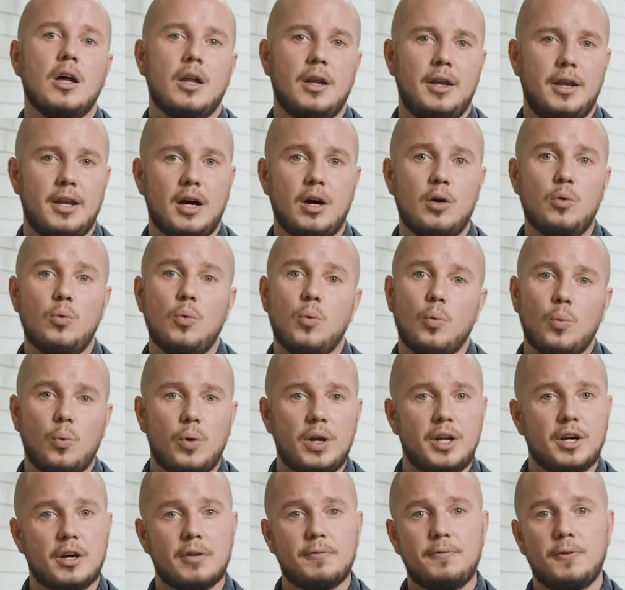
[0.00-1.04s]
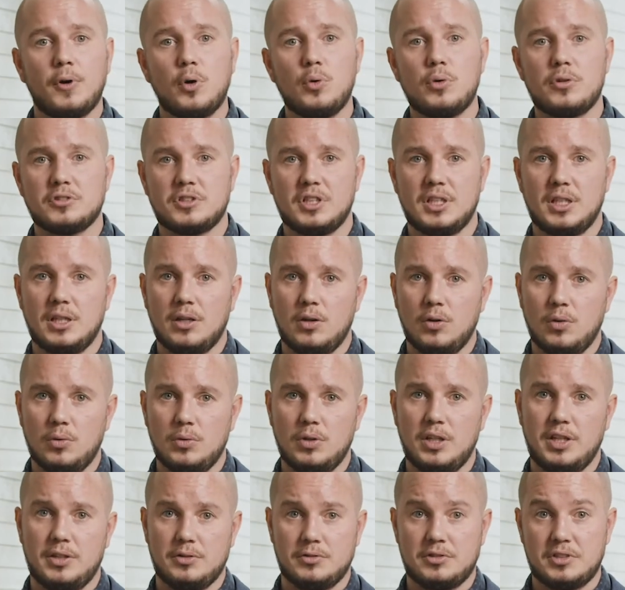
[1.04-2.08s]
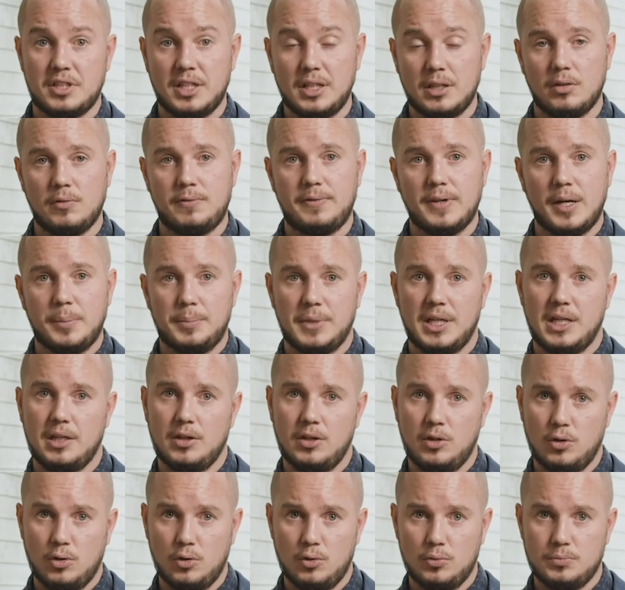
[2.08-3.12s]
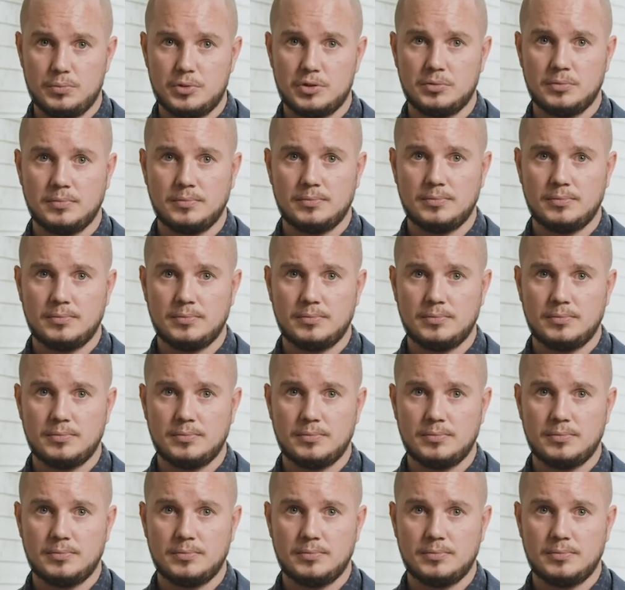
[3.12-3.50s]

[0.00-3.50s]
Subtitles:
Now we are focusing only on single-family homes.